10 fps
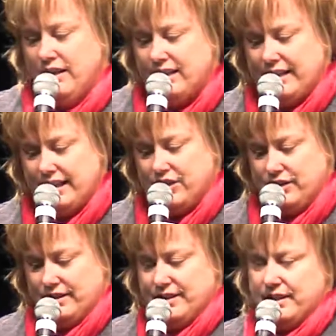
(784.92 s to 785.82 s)

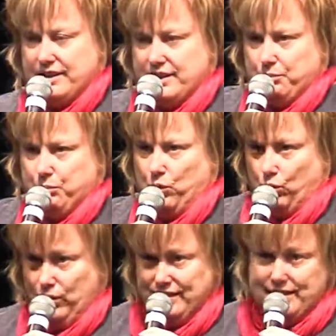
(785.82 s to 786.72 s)
Connections
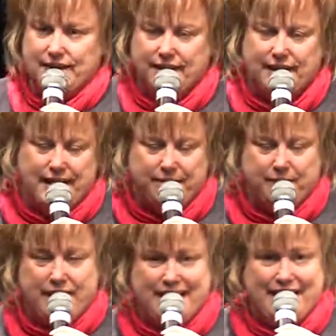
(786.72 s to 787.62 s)
supports,
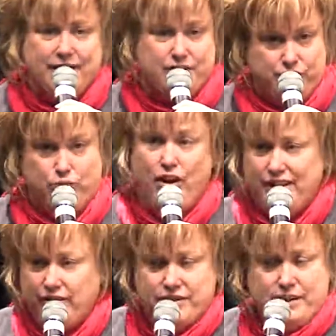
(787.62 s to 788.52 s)
and again, it's right
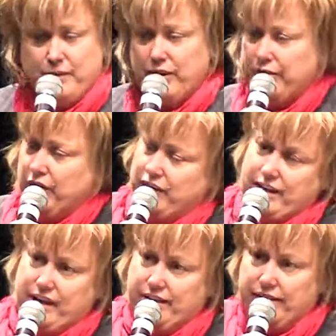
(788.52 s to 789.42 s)
here in Dubbo, right
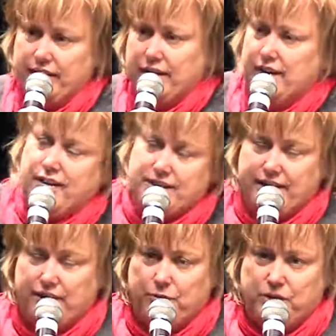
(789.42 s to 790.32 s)
now, down
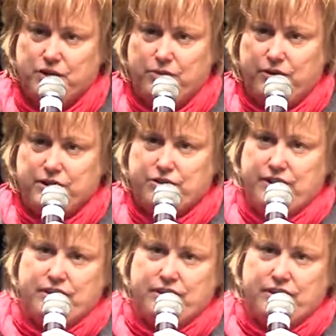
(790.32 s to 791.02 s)
there in Wingewarra Street.